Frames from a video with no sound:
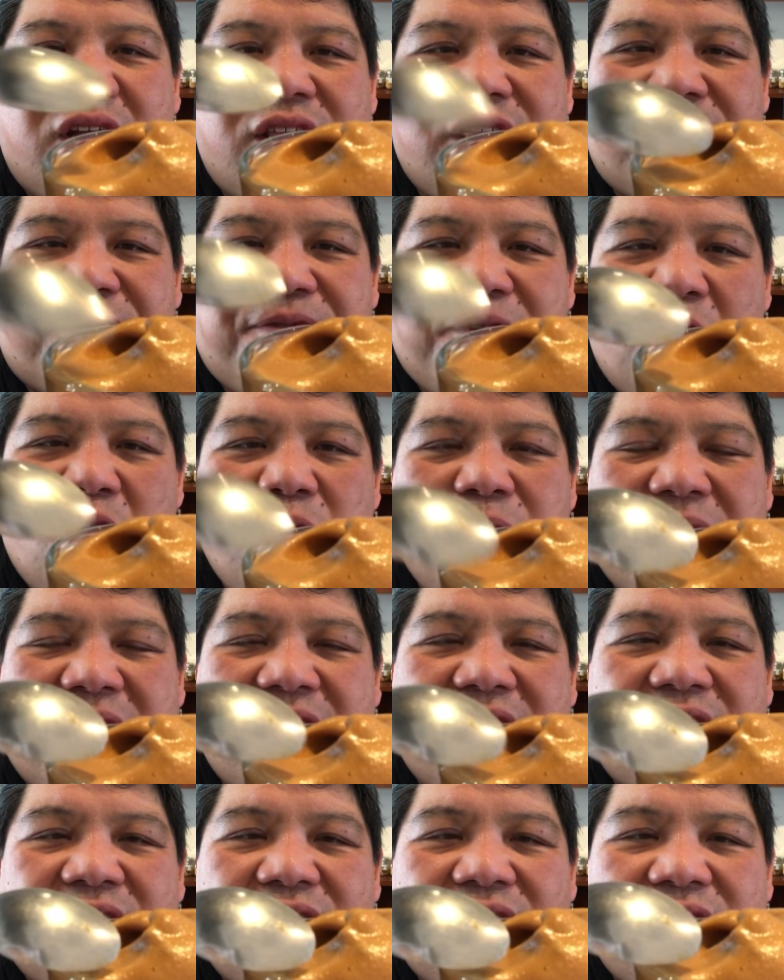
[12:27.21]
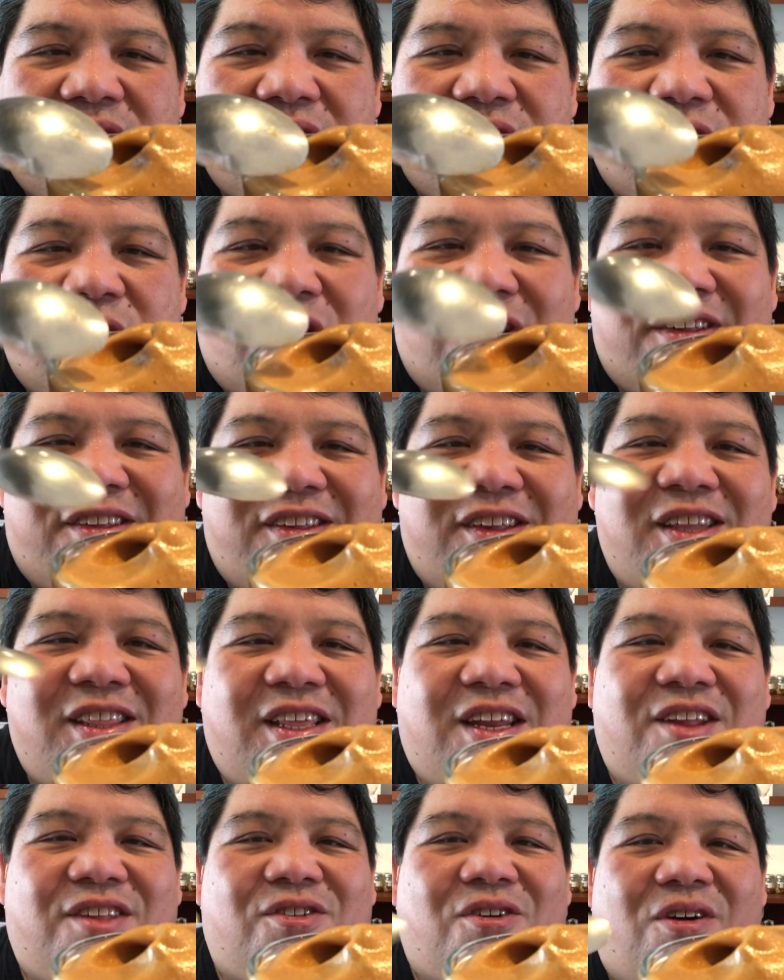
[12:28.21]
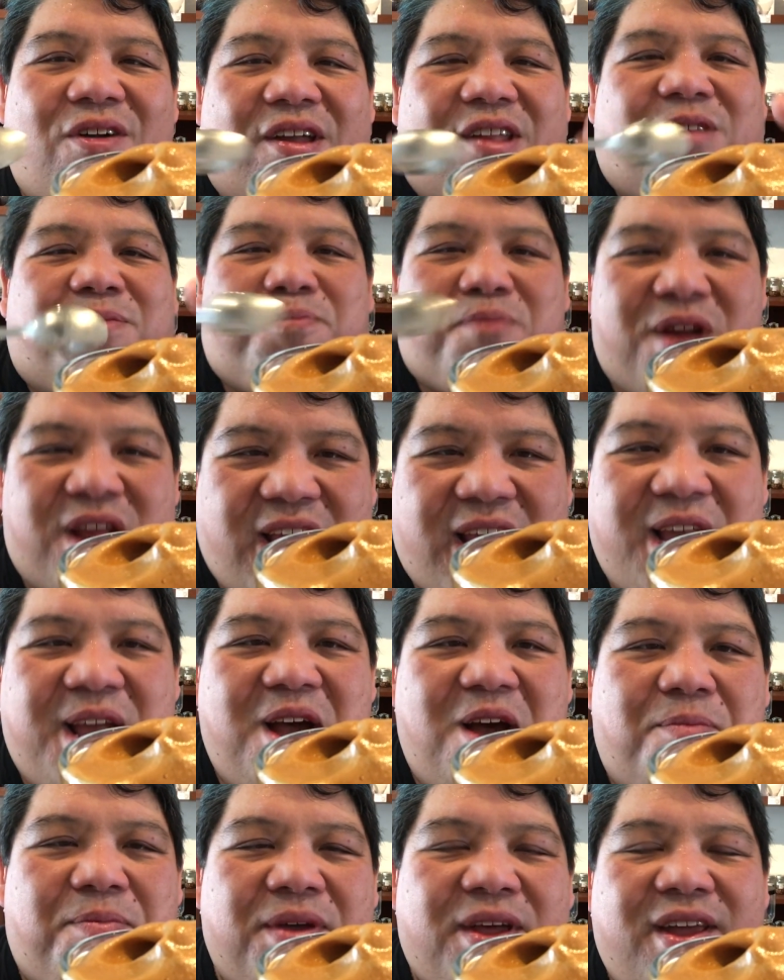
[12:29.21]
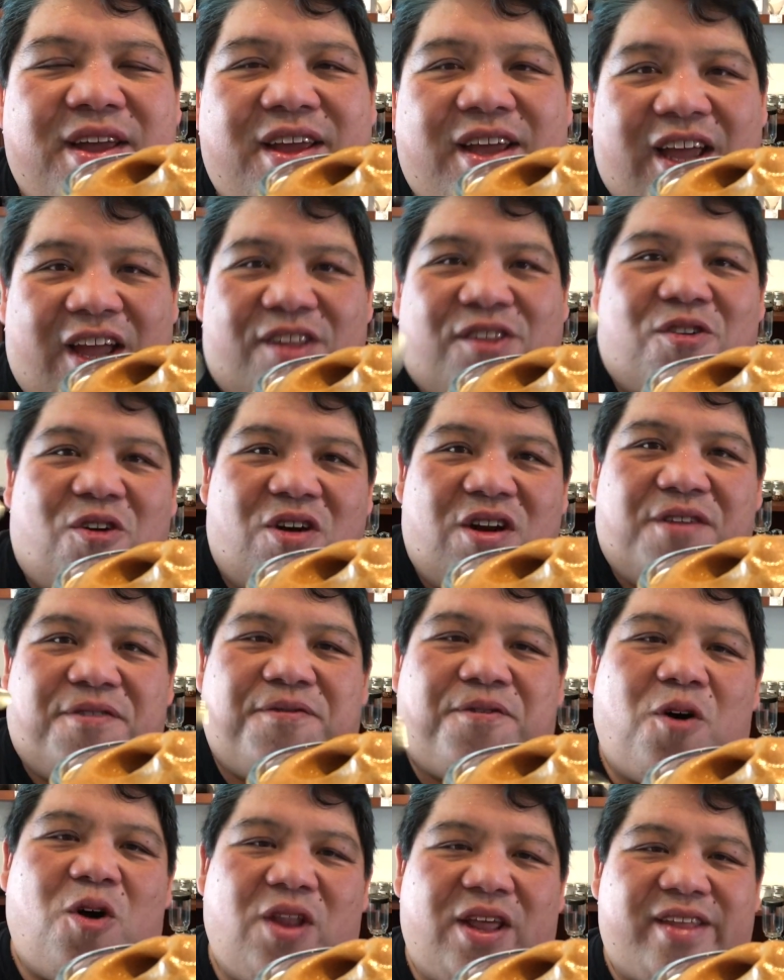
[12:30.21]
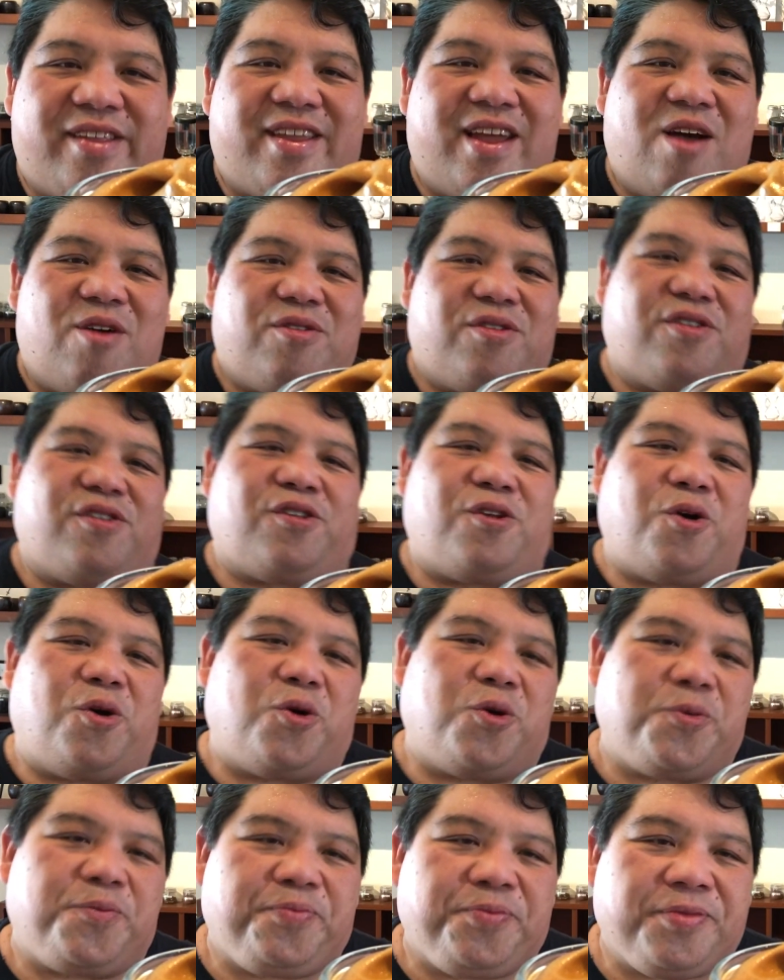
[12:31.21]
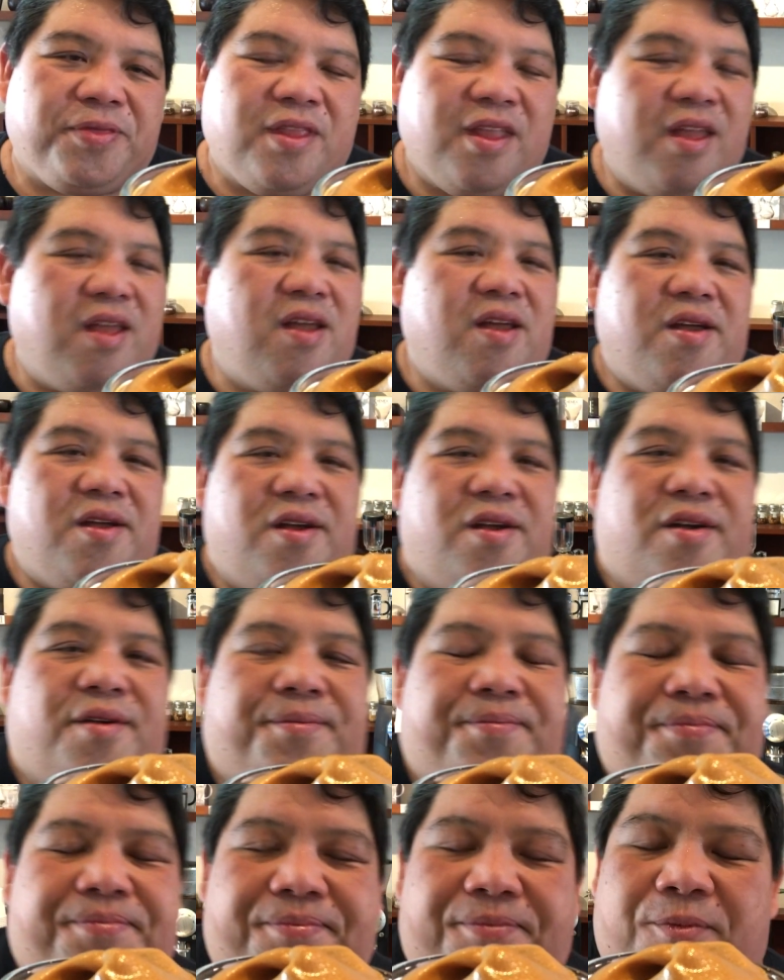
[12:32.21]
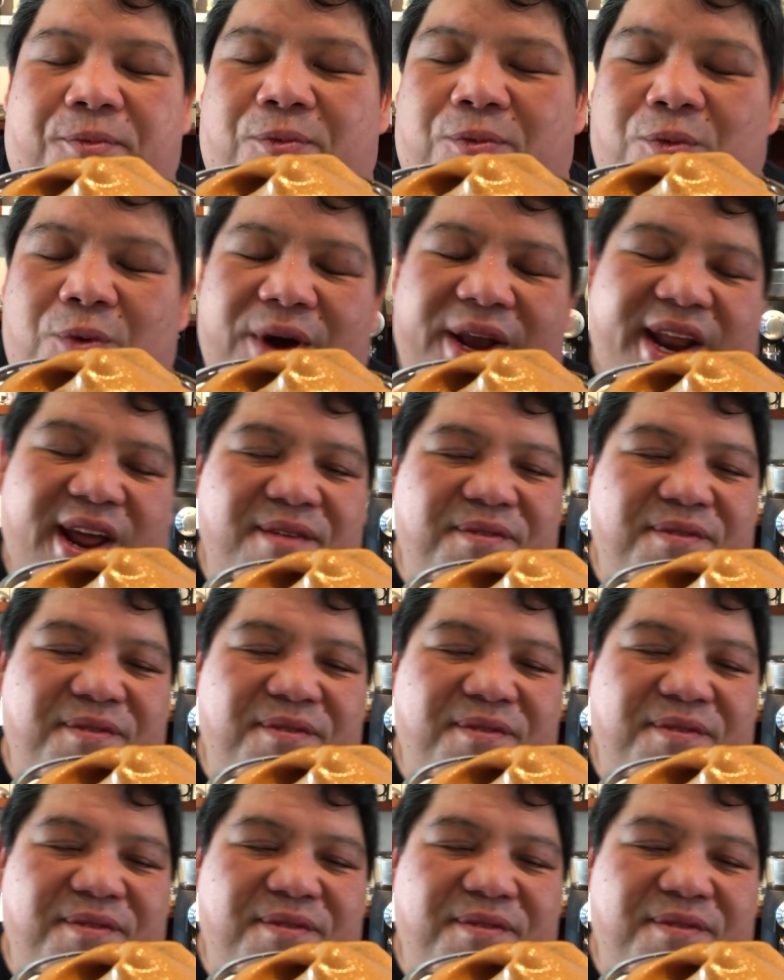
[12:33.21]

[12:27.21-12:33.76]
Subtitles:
foam here, you can see that it's breaking up. It's already falling down. So where